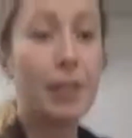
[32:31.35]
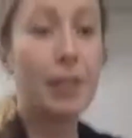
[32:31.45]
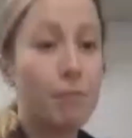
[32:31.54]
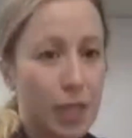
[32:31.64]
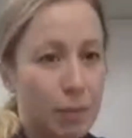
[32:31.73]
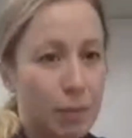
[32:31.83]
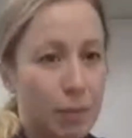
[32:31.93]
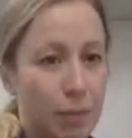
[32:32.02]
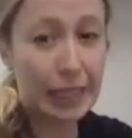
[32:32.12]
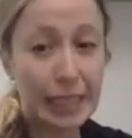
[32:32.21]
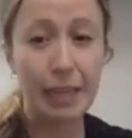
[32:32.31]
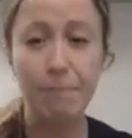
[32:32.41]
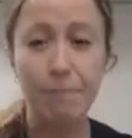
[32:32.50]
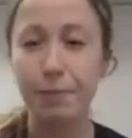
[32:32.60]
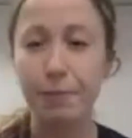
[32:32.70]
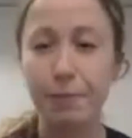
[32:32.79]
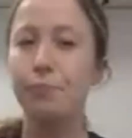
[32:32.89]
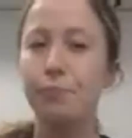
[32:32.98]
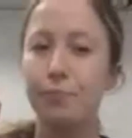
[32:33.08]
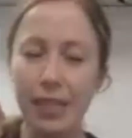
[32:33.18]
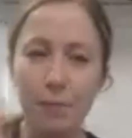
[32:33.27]
in avoiding back discomfort.
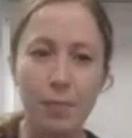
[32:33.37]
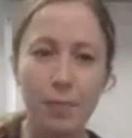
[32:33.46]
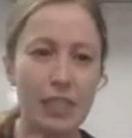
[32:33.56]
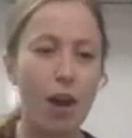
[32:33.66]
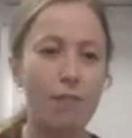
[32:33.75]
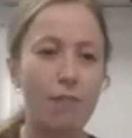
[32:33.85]
But it's